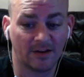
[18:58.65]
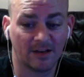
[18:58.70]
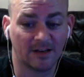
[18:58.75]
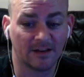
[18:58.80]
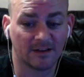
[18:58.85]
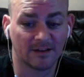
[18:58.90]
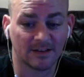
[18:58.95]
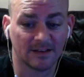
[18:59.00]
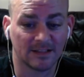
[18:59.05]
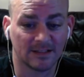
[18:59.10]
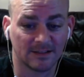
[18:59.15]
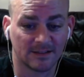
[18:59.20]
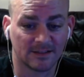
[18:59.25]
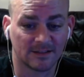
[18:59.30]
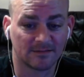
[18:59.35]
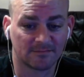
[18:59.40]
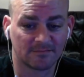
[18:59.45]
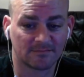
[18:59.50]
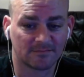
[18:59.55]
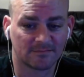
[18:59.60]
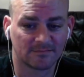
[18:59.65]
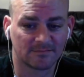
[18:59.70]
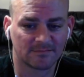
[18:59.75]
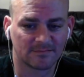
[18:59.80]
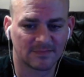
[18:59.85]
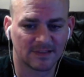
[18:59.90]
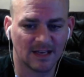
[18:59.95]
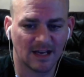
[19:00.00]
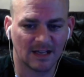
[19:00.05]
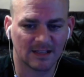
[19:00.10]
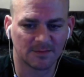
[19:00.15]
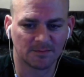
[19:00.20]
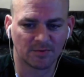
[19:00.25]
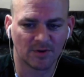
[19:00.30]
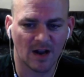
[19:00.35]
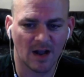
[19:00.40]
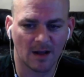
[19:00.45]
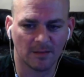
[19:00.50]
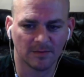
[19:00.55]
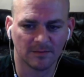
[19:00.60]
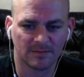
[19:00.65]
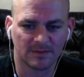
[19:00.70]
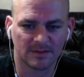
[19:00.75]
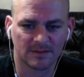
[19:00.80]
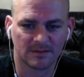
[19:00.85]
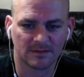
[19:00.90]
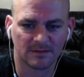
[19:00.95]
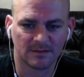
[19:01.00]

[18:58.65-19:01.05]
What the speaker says: here is got some problems.